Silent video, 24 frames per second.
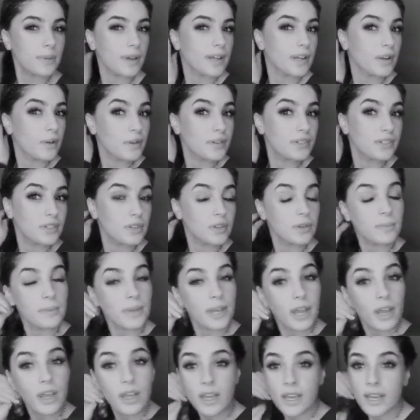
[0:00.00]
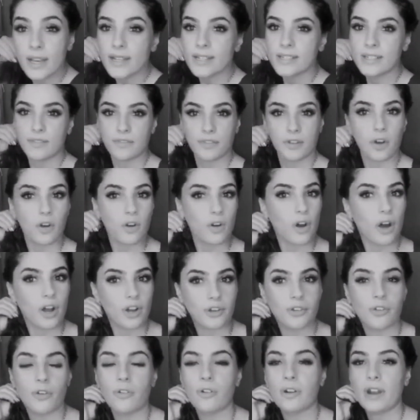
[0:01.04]
I know it's a little bit difficult on
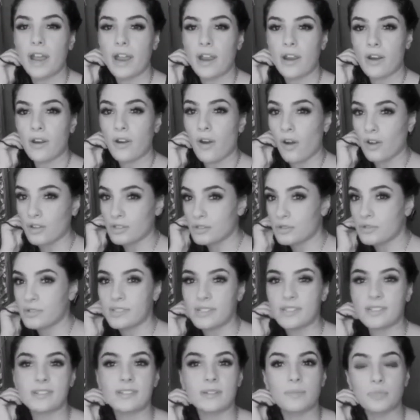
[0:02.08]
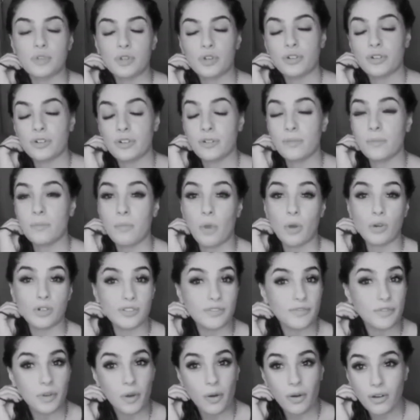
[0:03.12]
your own hair, also since I'm sure most
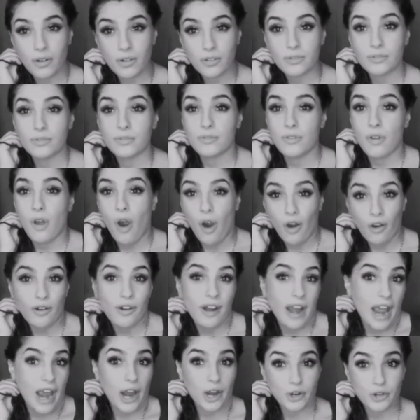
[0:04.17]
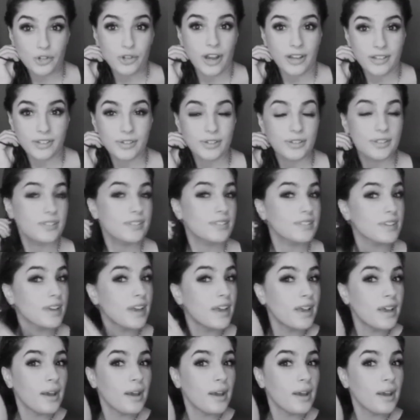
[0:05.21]
of you aren't hairdressers,